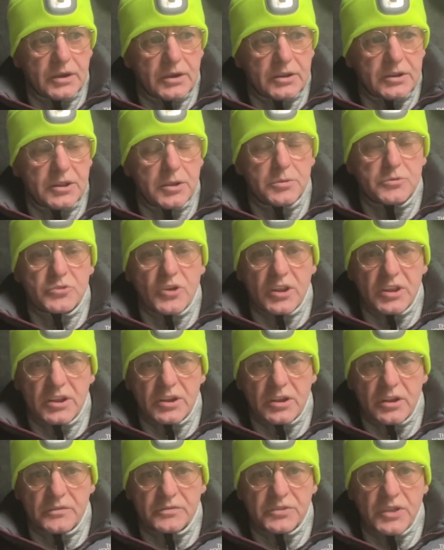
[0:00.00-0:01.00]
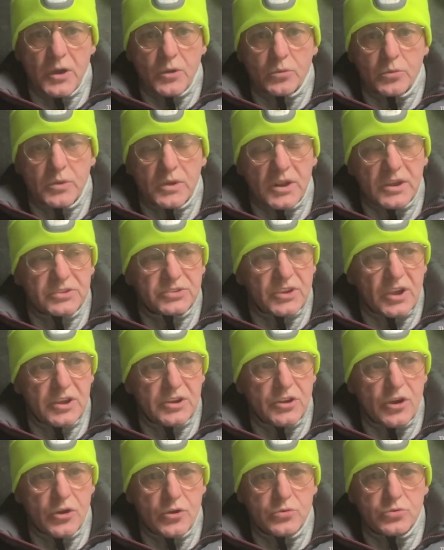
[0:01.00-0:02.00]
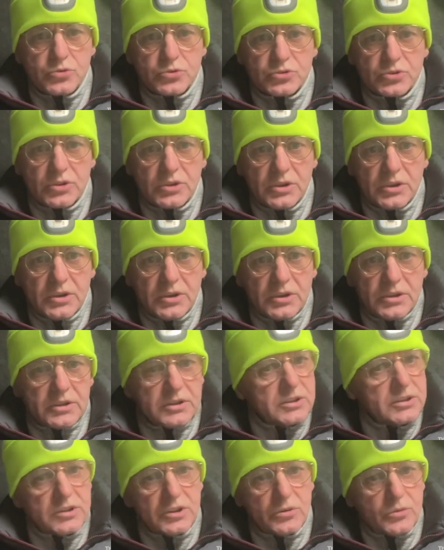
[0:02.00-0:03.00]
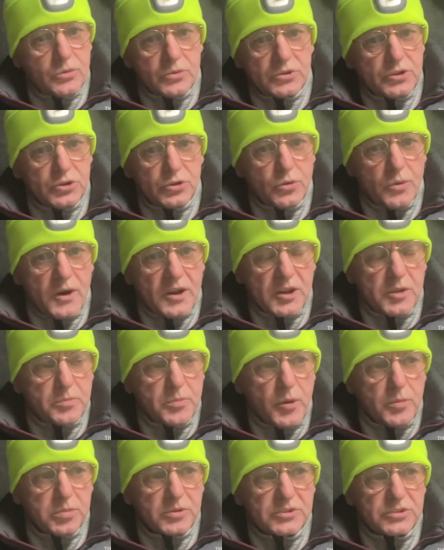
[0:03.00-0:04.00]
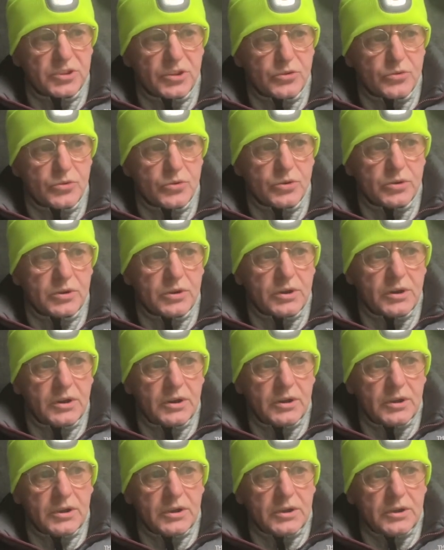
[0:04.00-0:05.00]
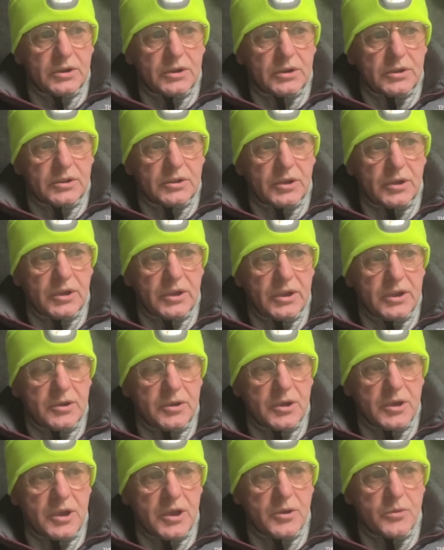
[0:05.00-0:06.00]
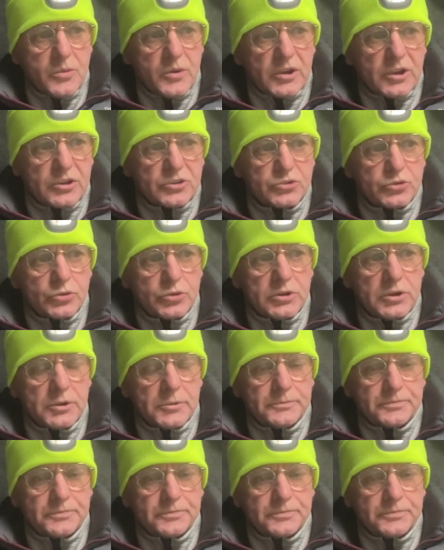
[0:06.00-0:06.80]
They would rather have dealt with this in-house. They don't want the public to know what goes on.